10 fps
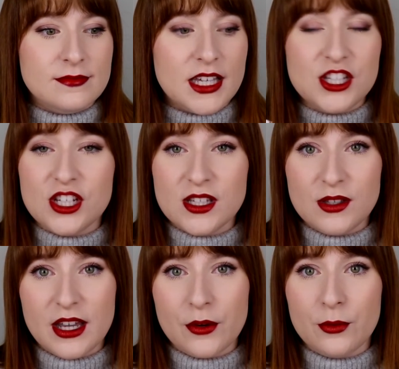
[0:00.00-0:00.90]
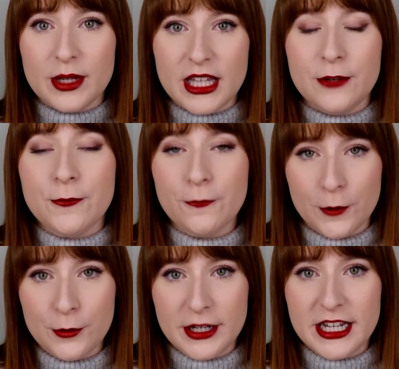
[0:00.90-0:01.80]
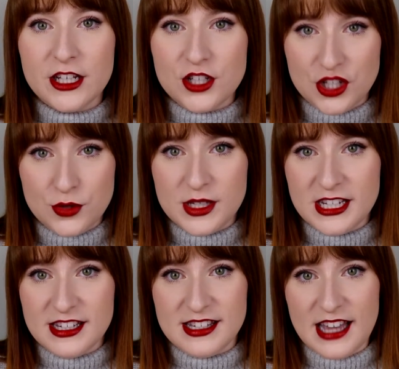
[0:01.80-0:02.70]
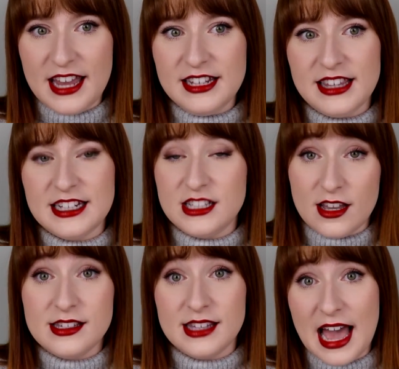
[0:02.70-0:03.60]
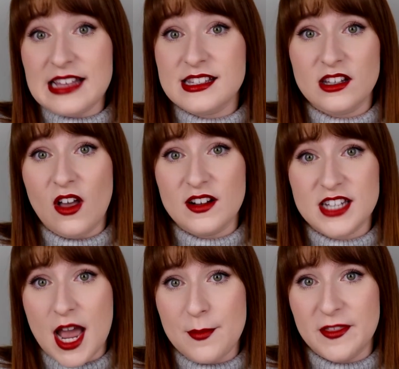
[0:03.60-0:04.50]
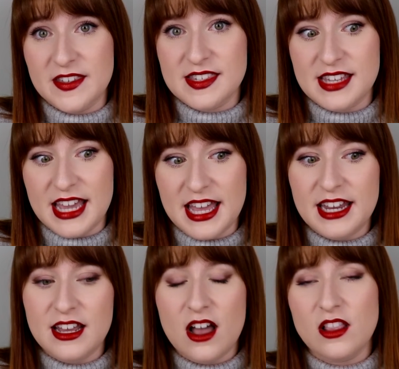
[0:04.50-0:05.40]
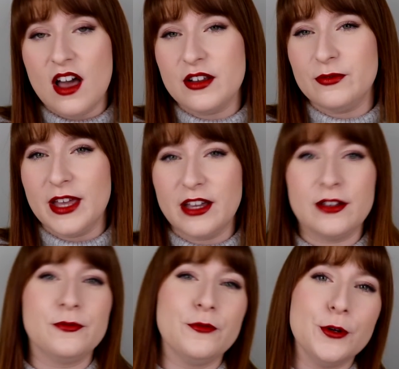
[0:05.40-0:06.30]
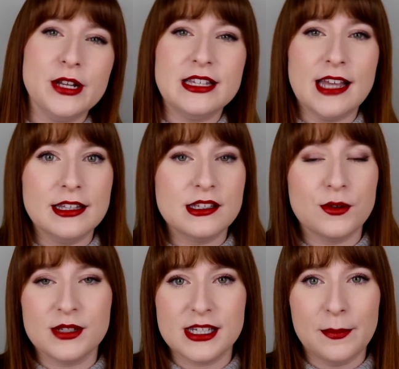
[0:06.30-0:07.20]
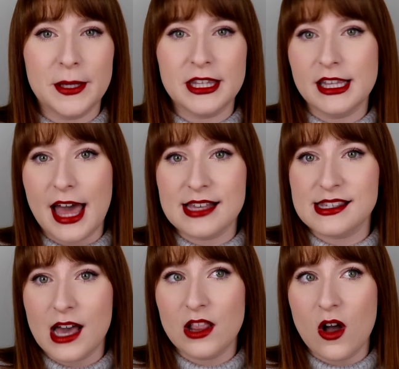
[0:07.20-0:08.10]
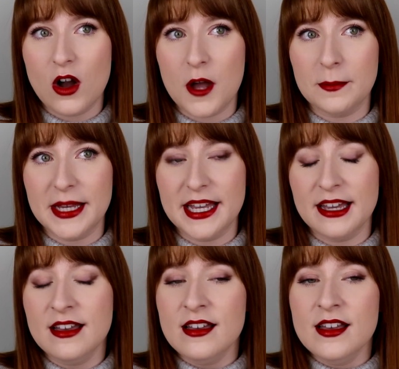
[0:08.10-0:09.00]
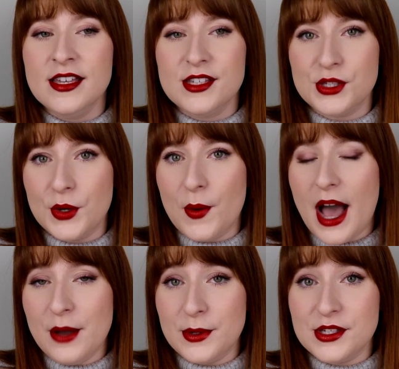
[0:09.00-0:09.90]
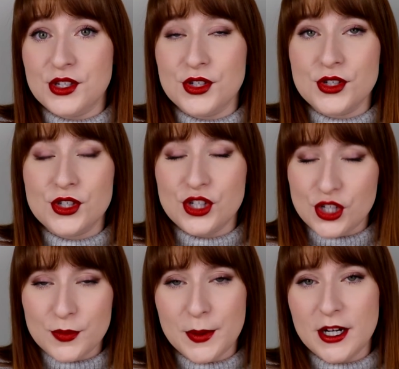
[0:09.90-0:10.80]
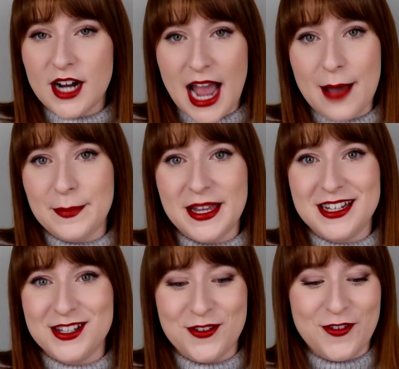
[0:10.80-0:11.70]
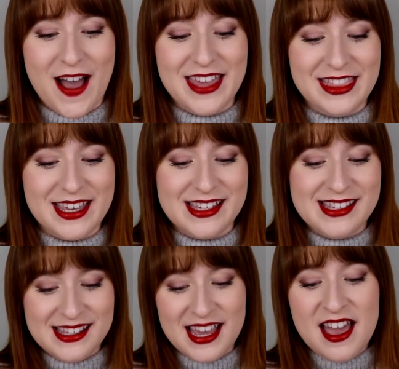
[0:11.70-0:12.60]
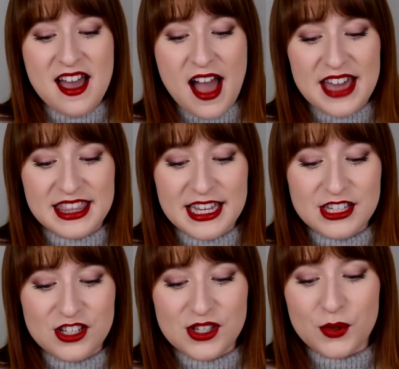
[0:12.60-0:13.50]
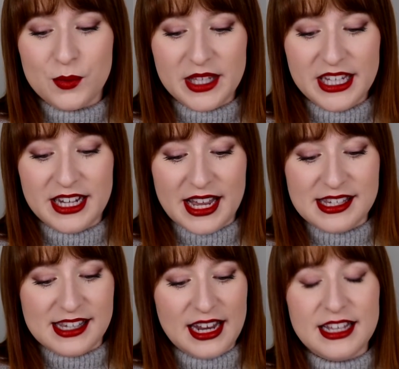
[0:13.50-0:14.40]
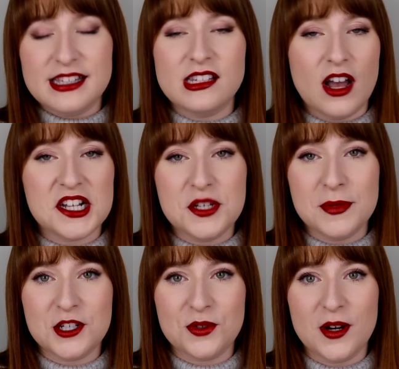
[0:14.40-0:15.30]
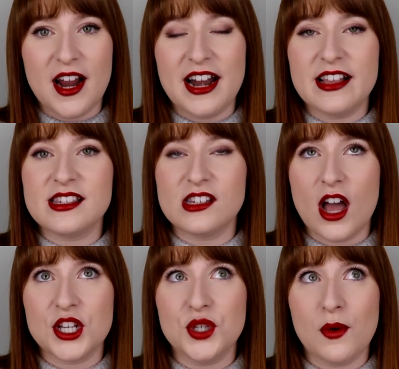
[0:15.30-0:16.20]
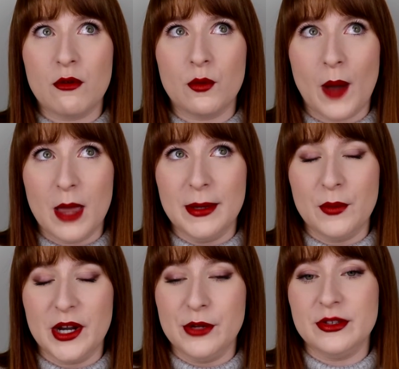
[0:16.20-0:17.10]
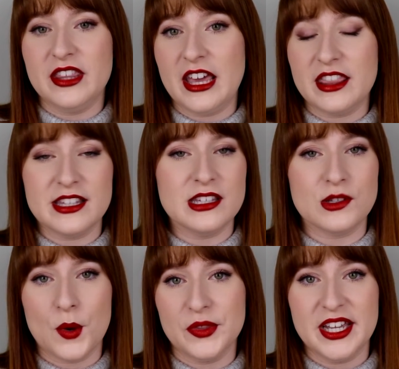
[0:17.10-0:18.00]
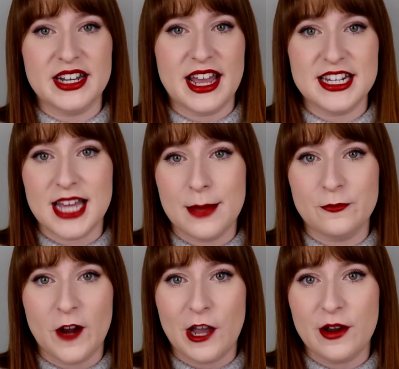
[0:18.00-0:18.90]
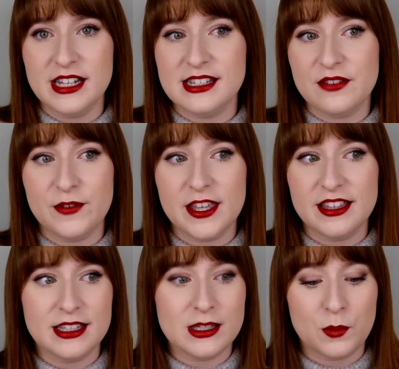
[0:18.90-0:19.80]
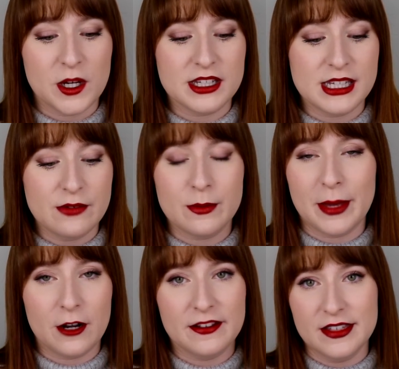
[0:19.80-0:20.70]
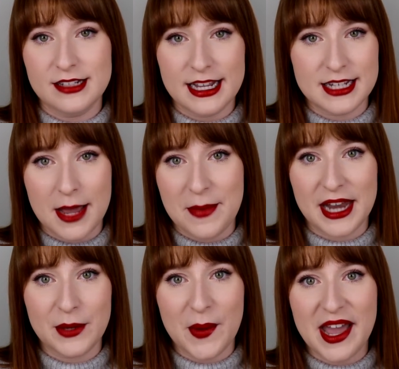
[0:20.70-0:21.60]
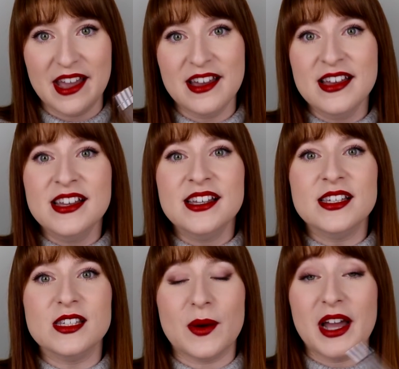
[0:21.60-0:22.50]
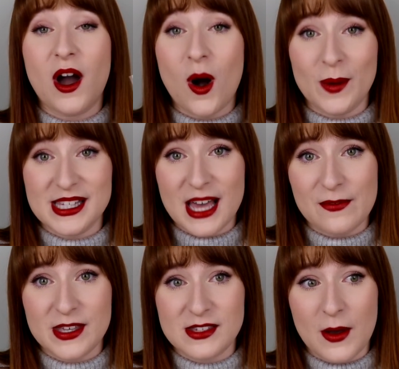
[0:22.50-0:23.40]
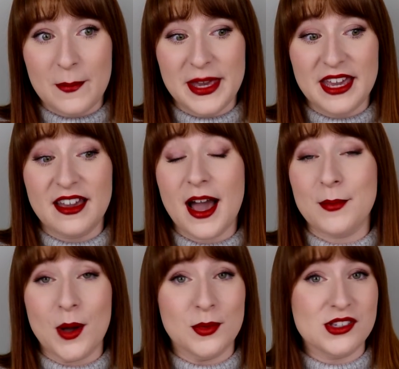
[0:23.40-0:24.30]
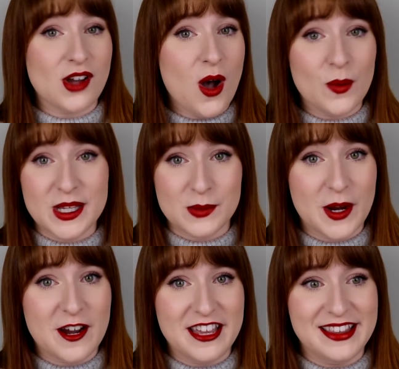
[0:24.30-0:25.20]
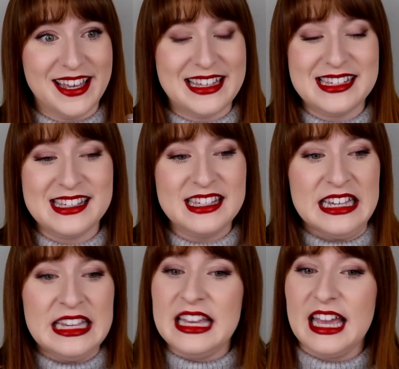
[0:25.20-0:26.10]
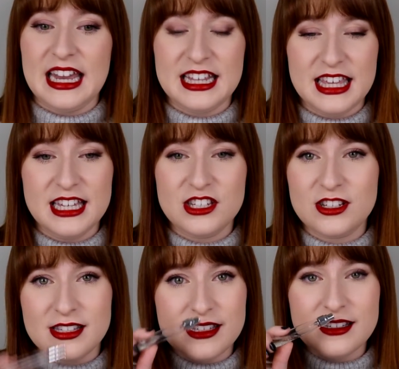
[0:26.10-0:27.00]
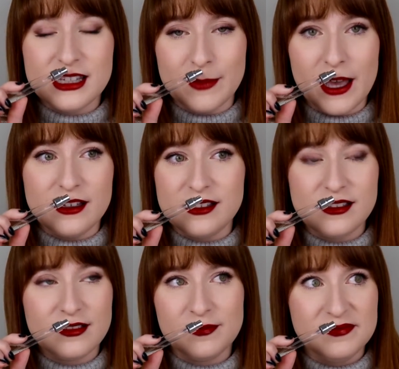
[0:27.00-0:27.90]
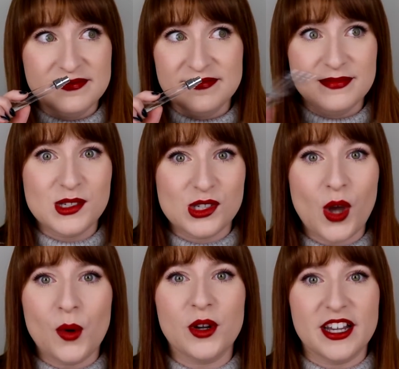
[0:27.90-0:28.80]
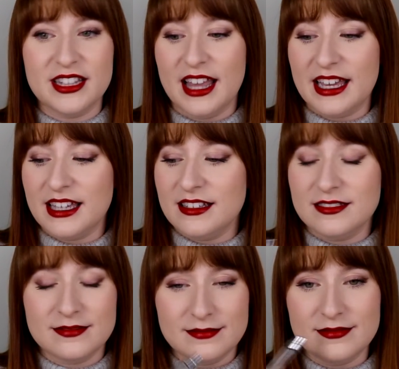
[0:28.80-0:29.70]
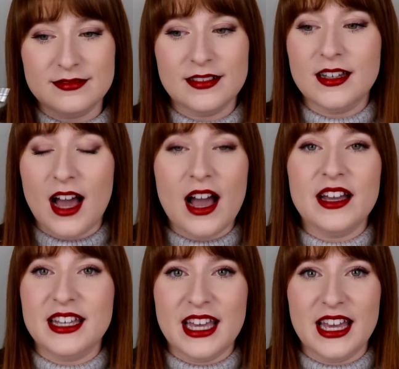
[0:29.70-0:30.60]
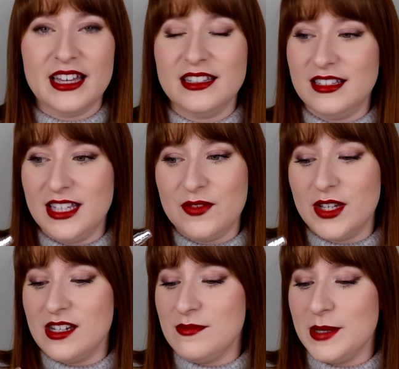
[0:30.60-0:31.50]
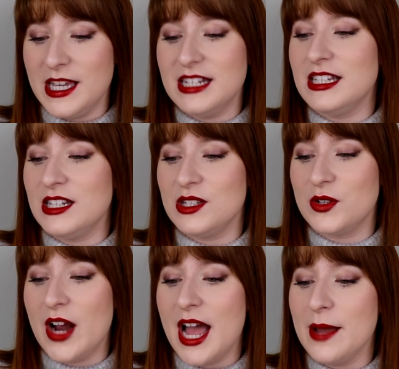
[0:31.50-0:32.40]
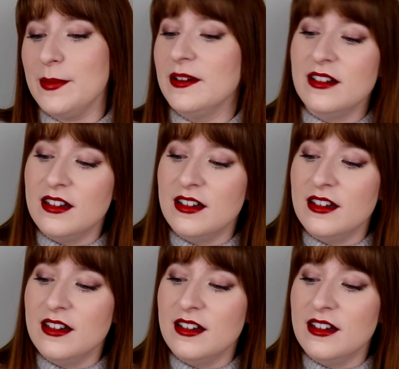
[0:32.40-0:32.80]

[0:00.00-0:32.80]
it's just like a really fruity, juicy scent that does last a long time on the skin. A lot of like fruity scents don't typically last that long on me. So I was super happy to find this. I think it's just a really nice scent. It's not too mature, and it's not too overwhelming where you would think this is only a nighttime fragrance. I feel like this works even better in the daytime anyway. So I always have this on me. I'm almost always wearing this, and I think it just smells so good. Like, I can't even begin to describe